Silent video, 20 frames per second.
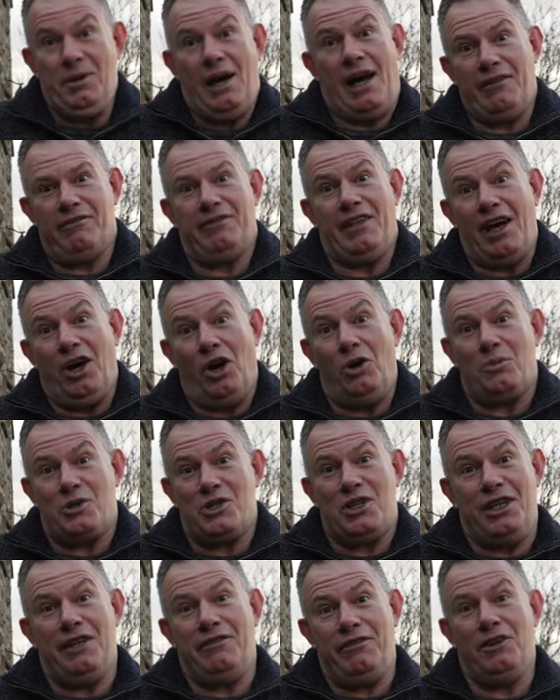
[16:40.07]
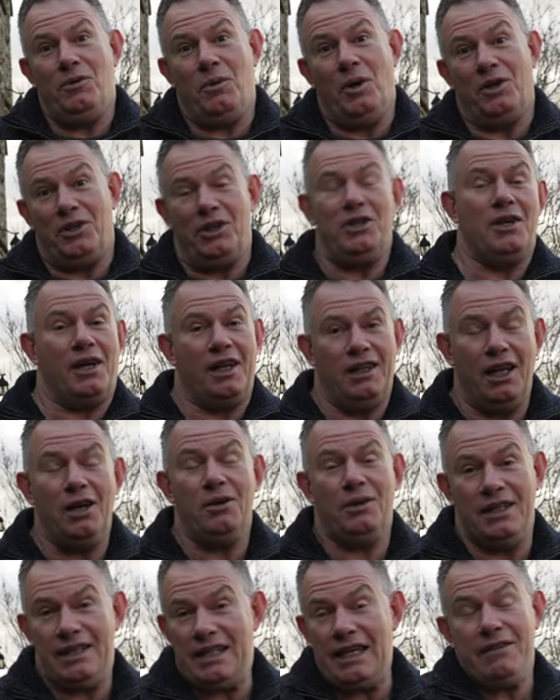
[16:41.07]
have that option if you want. You can
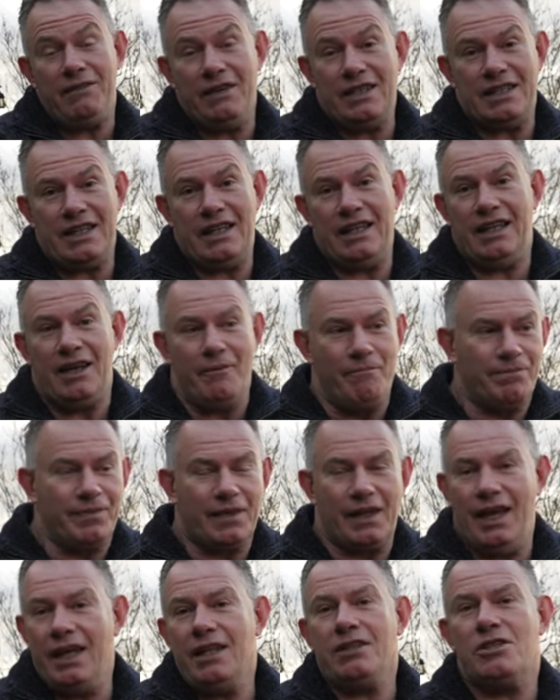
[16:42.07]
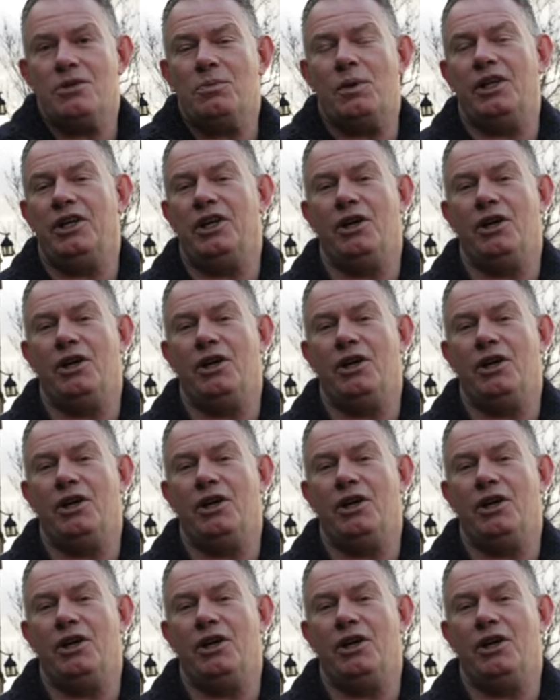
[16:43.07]
load a DVD into one of